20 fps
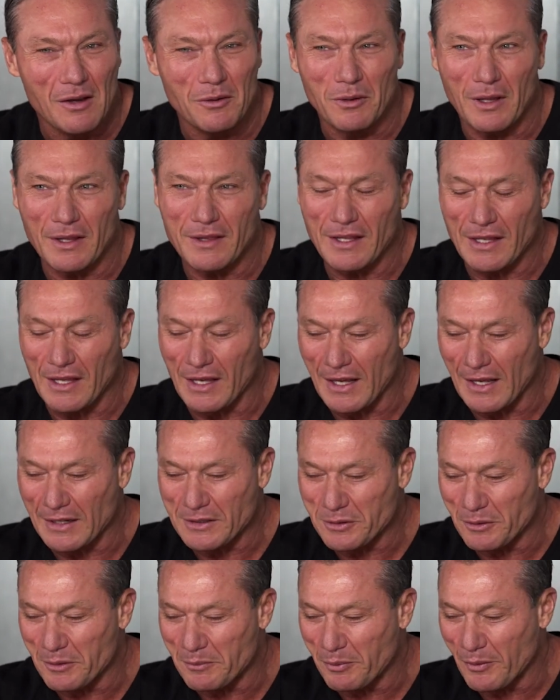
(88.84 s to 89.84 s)
Well, I think you get
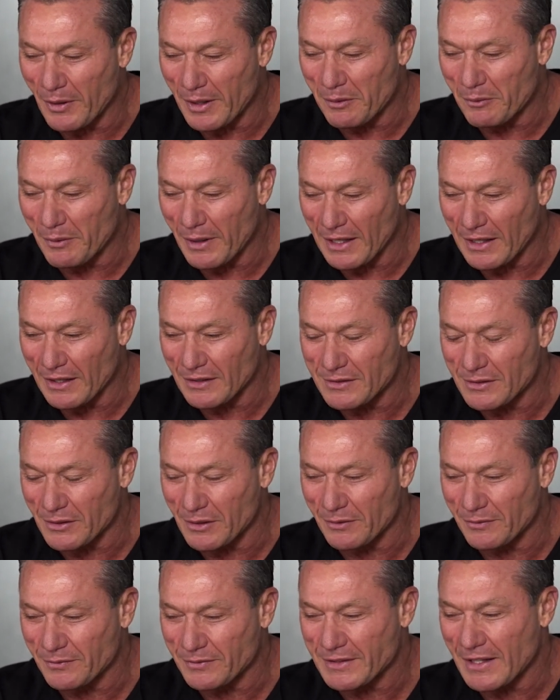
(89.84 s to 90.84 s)
to a point where you sort
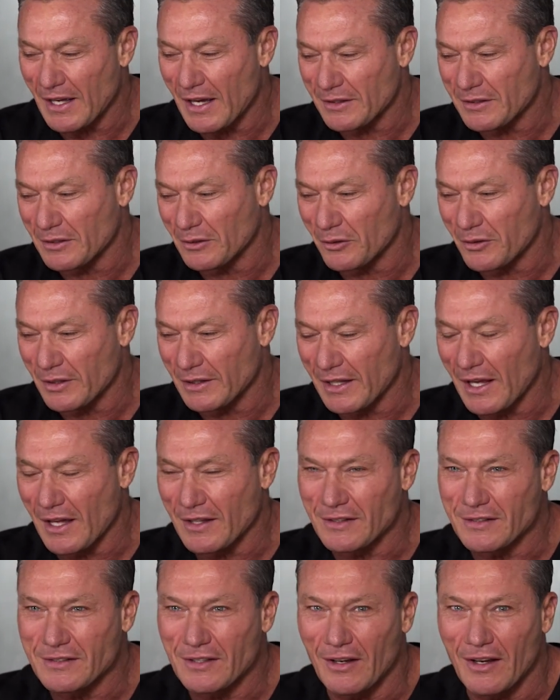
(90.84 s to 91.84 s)
of start to look at the
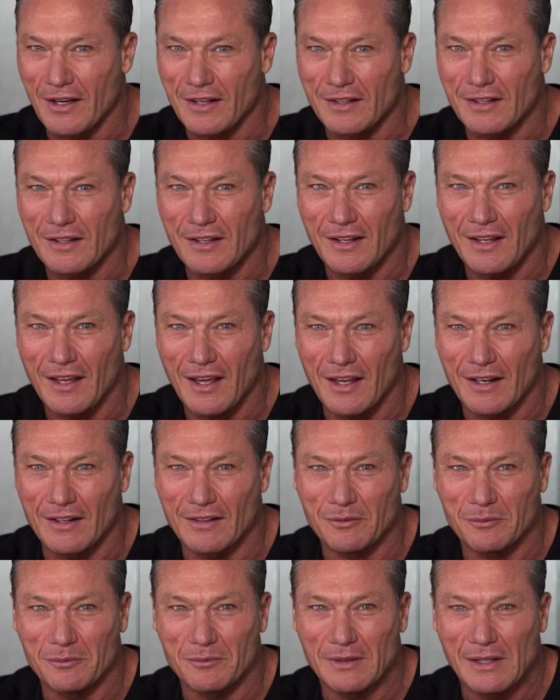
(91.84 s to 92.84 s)
other side,
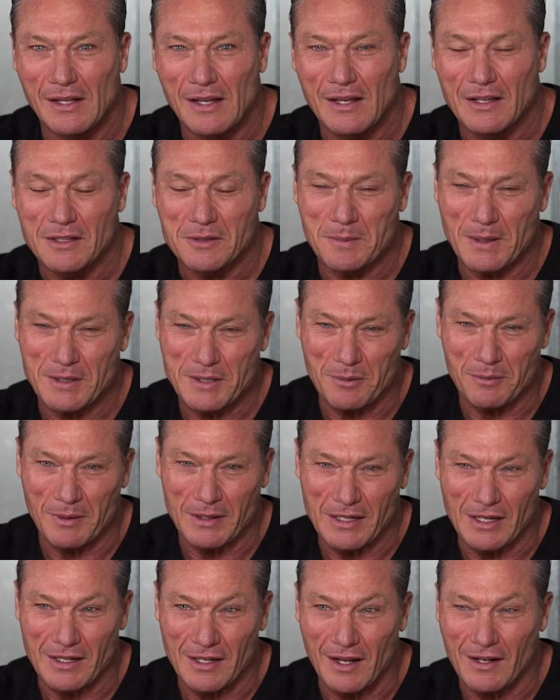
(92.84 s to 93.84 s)
and especially
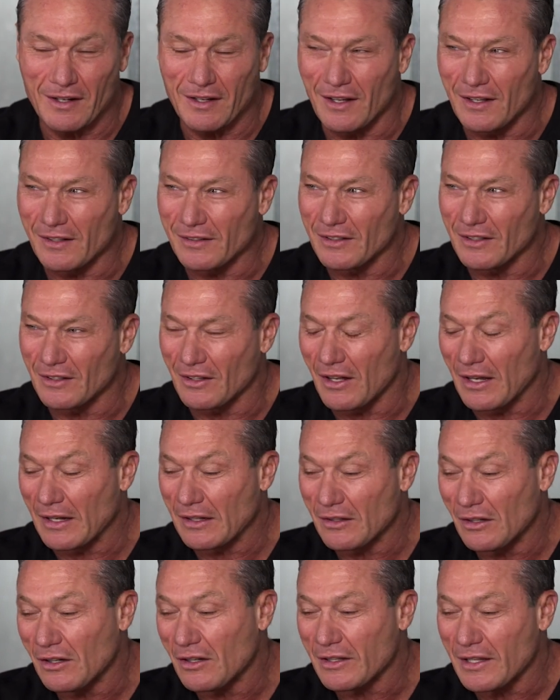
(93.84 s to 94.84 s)
when you're younger, you're
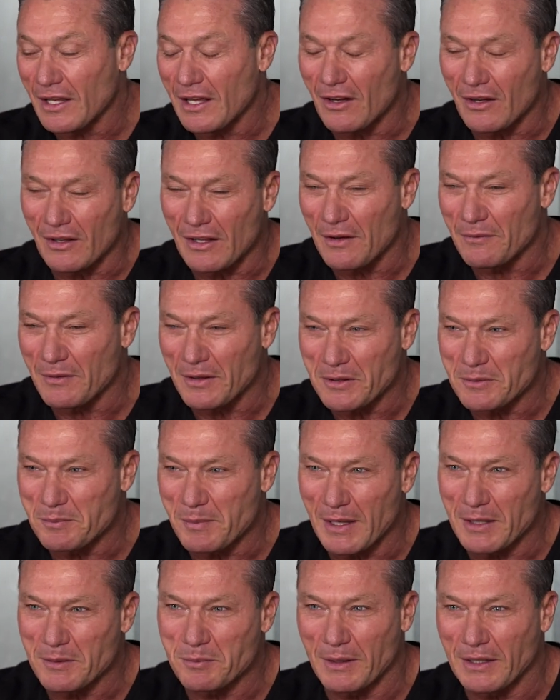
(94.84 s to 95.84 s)
like, oh yeah, I'll have these
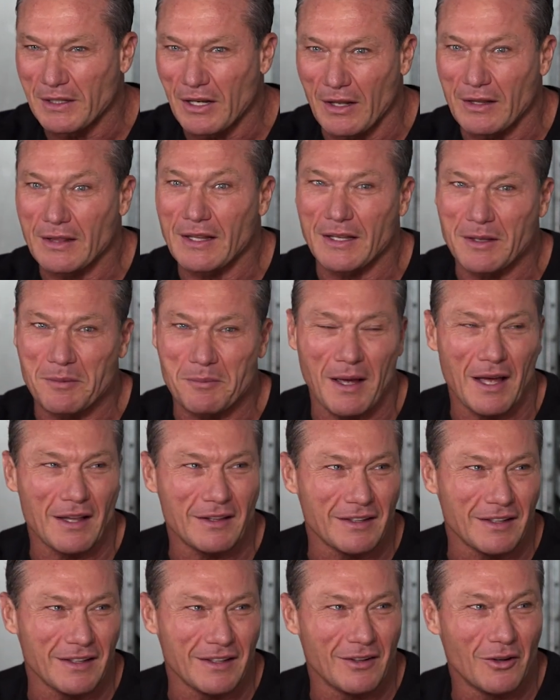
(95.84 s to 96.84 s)
beers, but you don't think
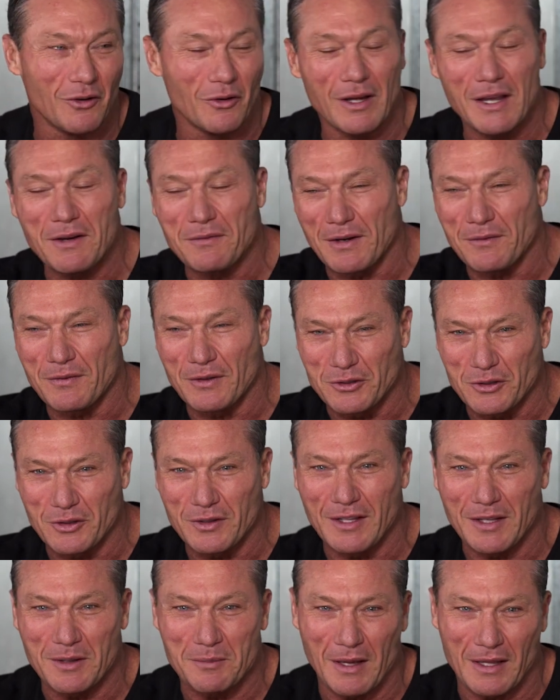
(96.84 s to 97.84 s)
about or even if you do
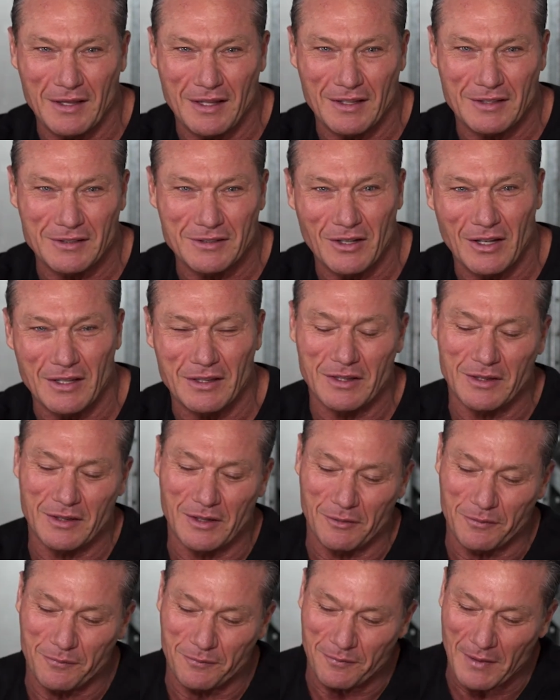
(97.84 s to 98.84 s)
think about the other side,
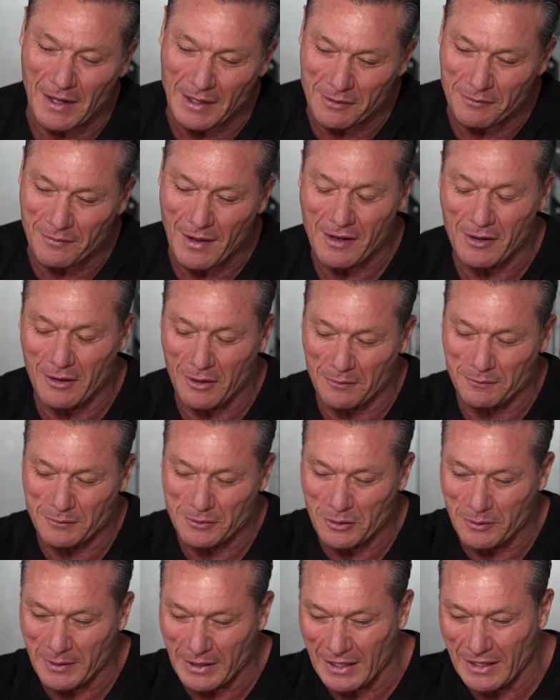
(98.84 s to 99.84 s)
the fun of
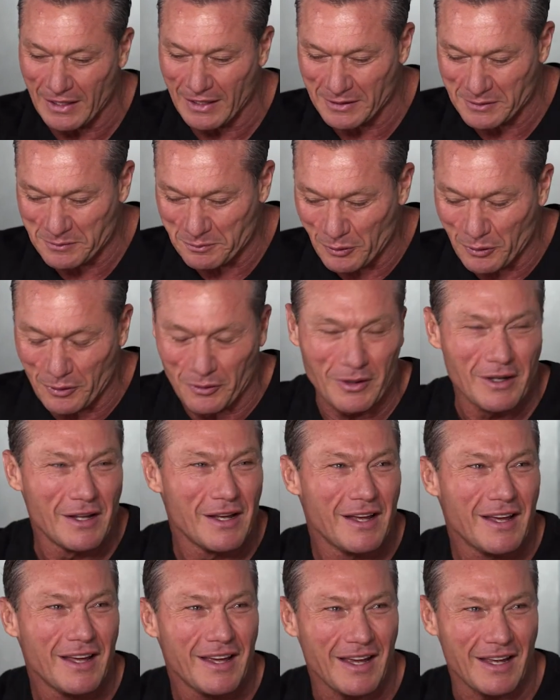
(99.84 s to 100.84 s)
doing it is more
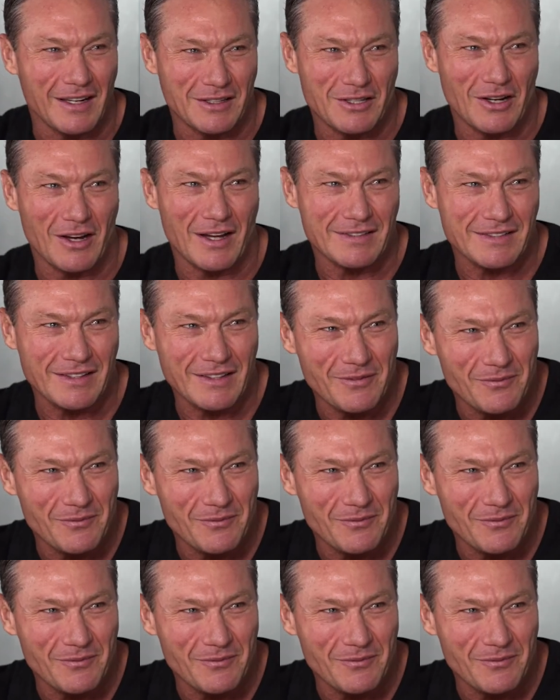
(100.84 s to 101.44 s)
enticing.